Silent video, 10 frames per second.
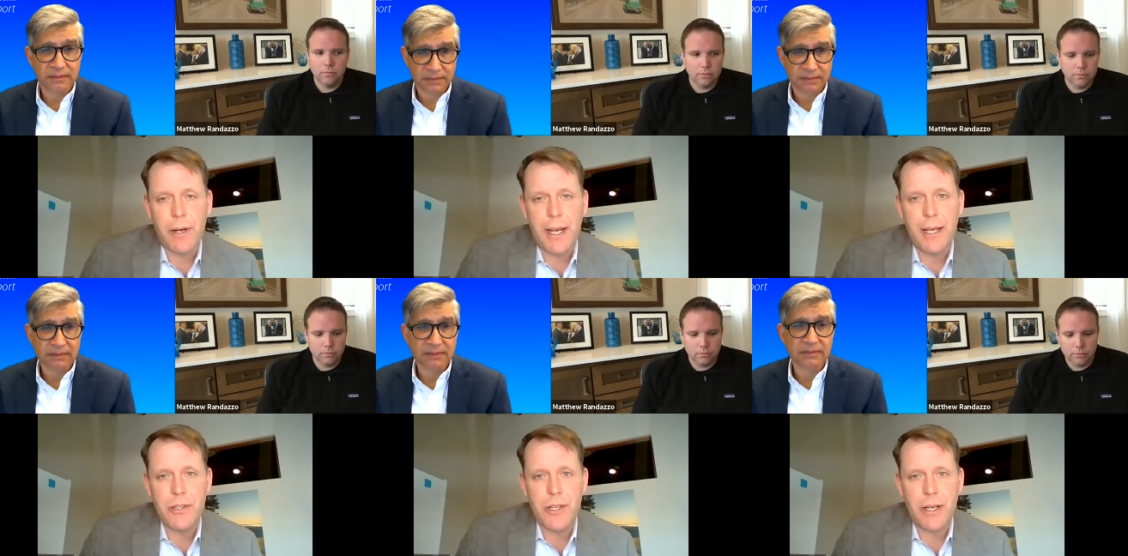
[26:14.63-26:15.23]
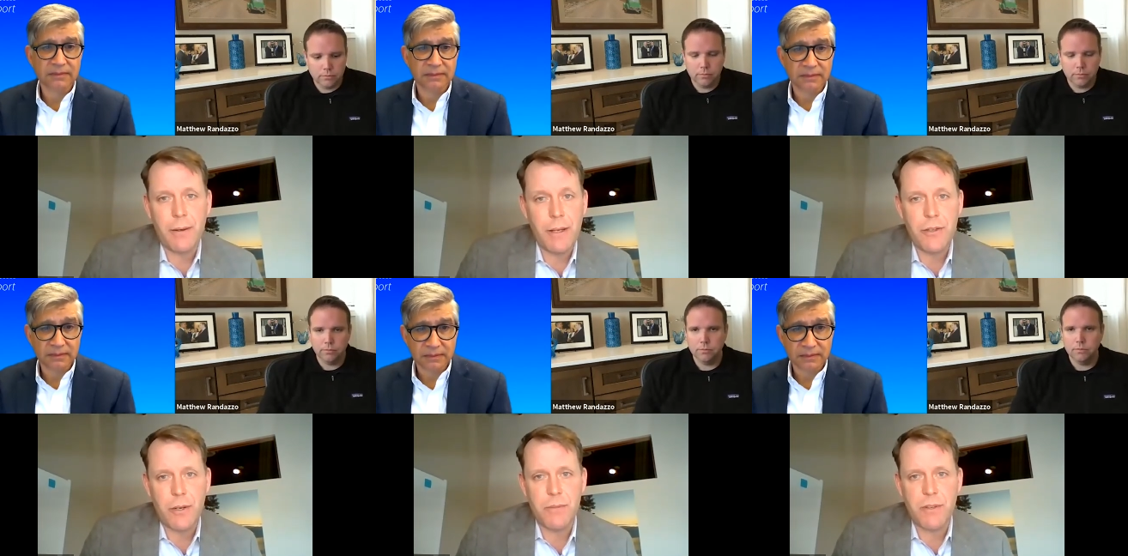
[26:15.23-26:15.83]
Speaker 1: engaging in
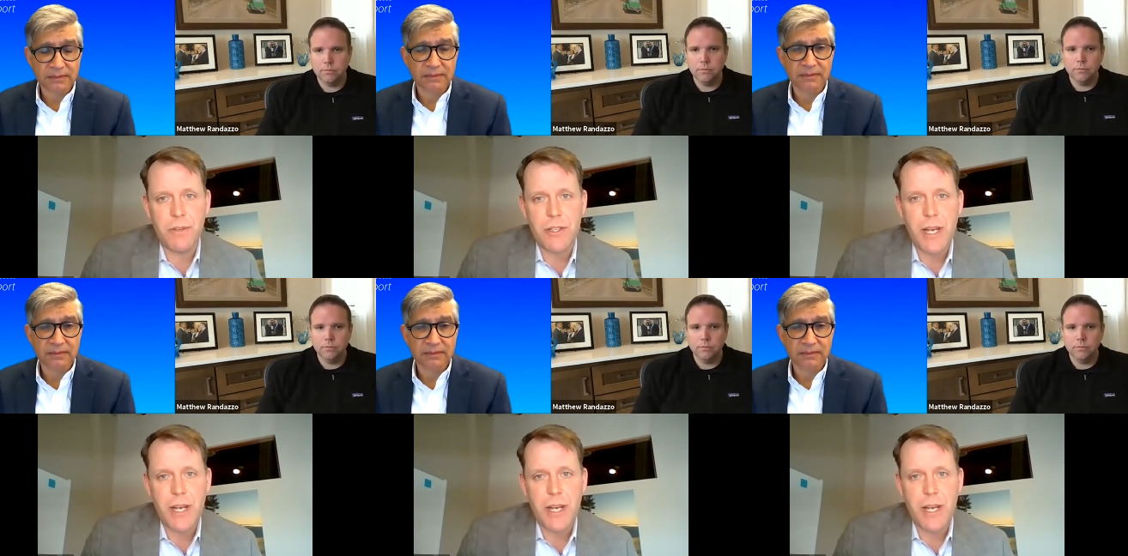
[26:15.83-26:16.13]
terms of our